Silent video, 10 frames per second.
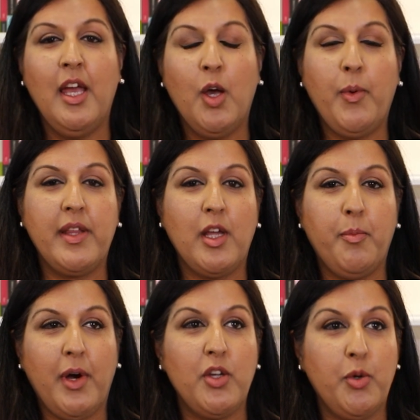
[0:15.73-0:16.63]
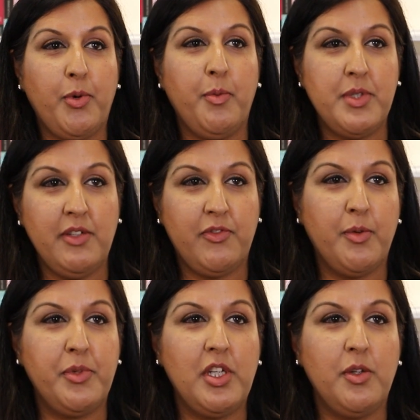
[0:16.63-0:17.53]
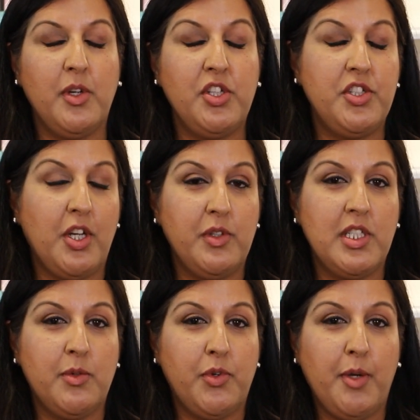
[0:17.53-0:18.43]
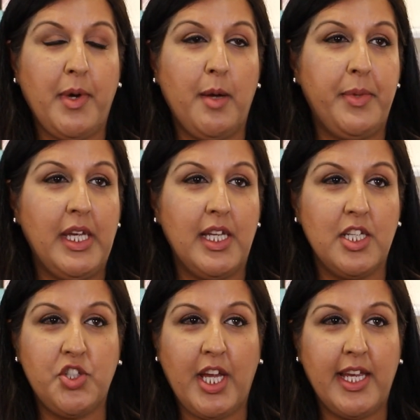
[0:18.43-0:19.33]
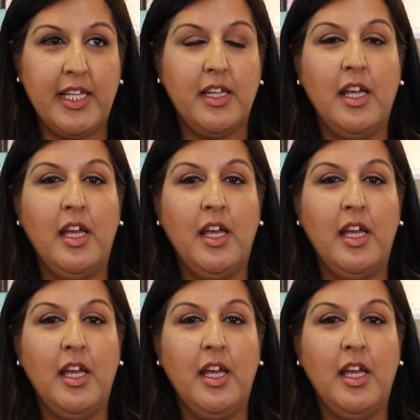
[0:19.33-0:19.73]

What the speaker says: where they'll buy your property from you and you don't need to worry about being in a chain,